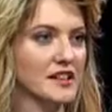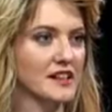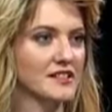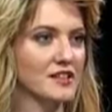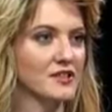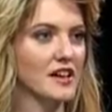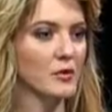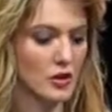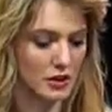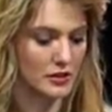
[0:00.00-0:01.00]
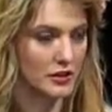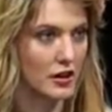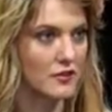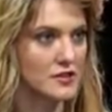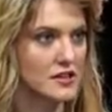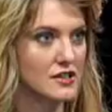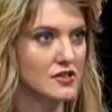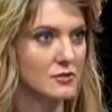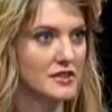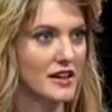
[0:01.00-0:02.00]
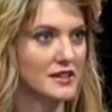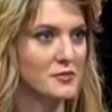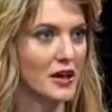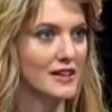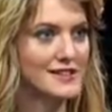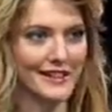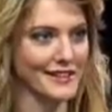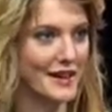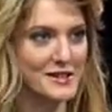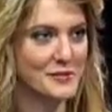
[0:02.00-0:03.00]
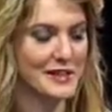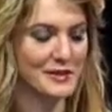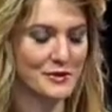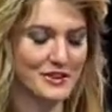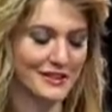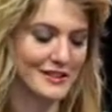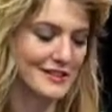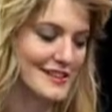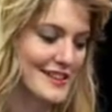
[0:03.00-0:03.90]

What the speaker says: sitting at a dinner table all in a conversation. Text Plus, like not speaking to each other.